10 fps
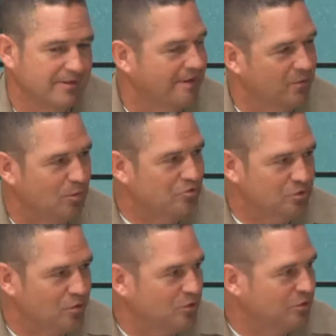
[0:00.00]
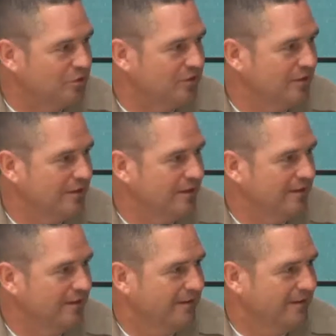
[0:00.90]
that road's closed.
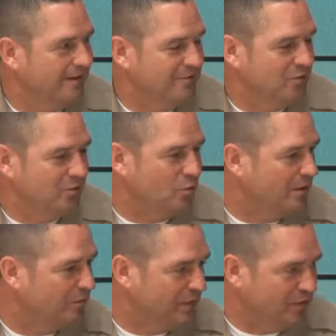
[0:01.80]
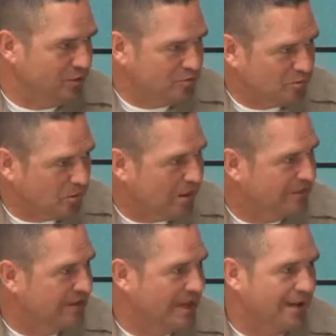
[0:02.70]
And so they'll go out and find a new spot
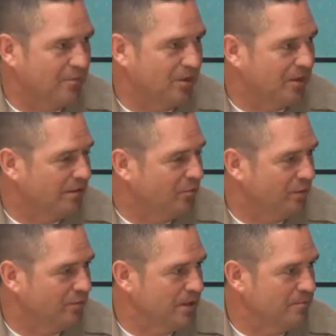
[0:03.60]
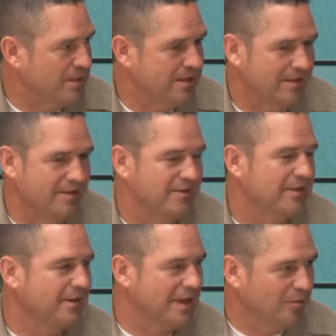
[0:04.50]
to camp or to hunt or whatever it may be, and
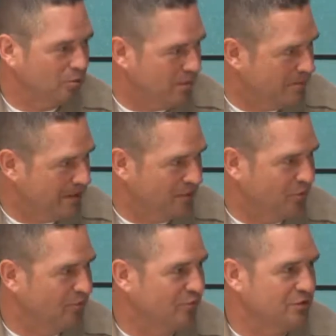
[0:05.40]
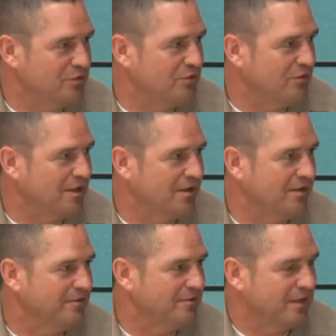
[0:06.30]
that road may be closed a few years later.
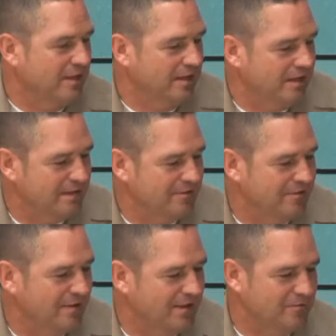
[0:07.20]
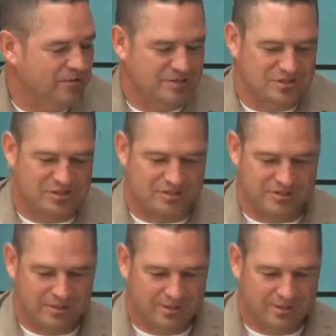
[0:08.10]
It's just